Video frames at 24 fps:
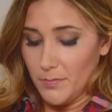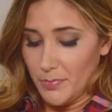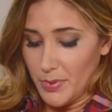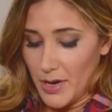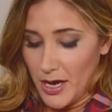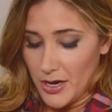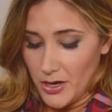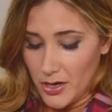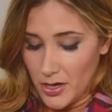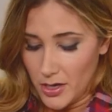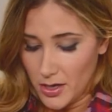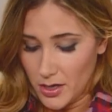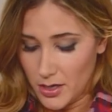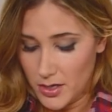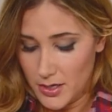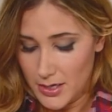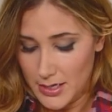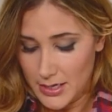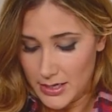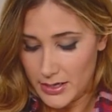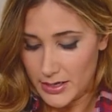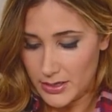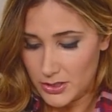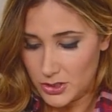butter
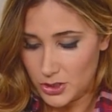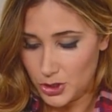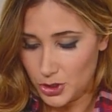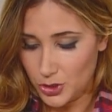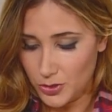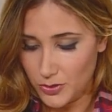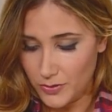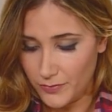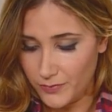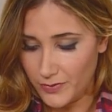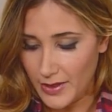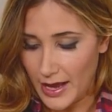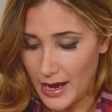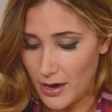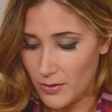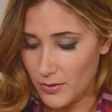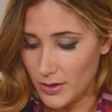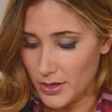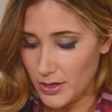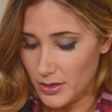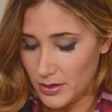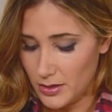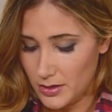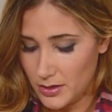into the
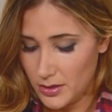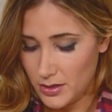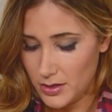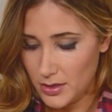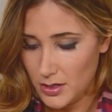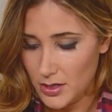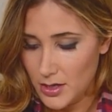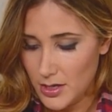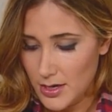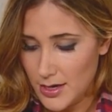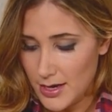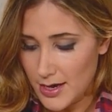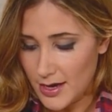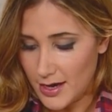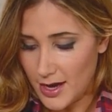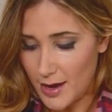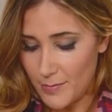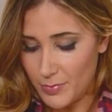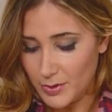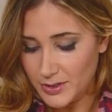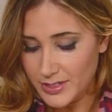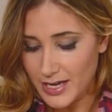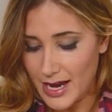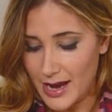flour a
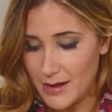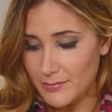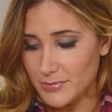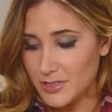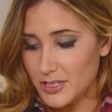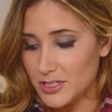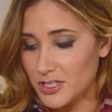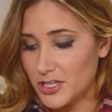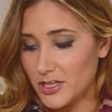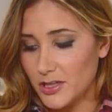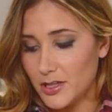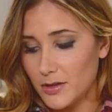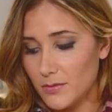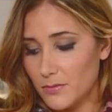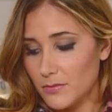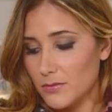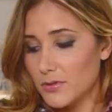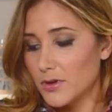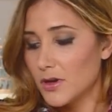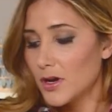couple times until it